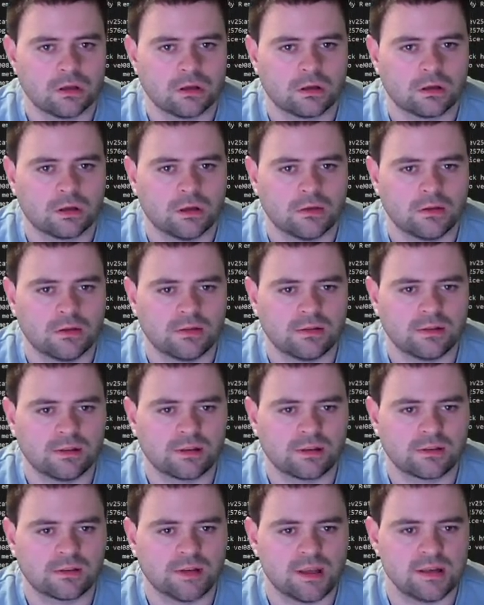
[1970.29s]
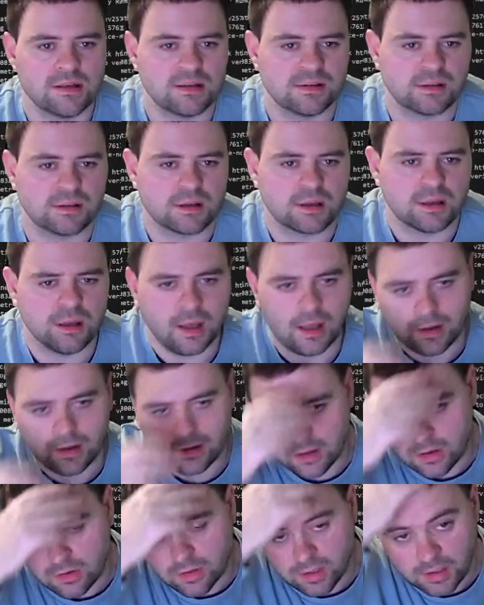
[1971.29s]
Can this extend? Yes, it can.
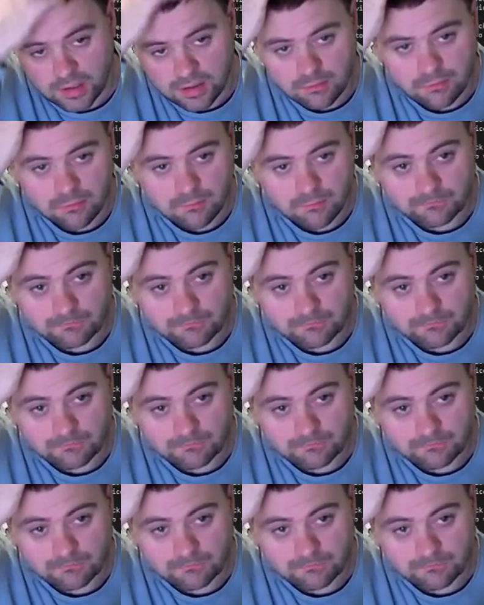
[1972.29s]
Okay.